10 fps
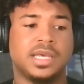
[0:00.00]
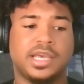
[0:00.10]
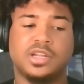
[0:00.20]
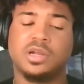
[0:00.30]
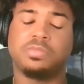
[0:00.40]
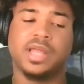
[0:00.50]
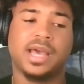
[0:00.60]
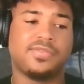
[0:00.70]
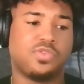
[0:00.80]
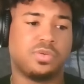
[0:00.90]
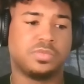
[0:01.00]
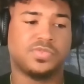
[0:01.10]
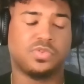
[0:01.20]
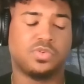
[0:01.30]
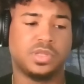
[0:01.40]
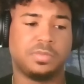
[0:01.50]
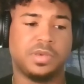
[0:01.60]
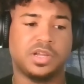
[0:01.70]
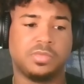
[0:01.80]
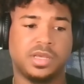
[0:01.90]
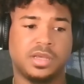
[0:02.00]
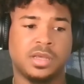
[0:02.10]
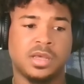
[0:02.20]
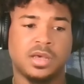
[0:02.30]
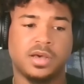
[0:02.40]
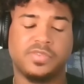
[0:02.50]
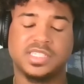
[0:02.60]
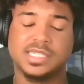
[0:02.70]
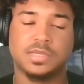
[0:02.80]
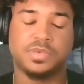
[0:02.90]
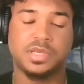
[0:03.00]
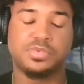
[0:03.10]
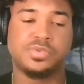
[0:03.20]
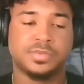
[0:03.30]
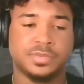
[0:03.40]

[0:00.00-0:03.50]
and their platforms for the betterment of us as a people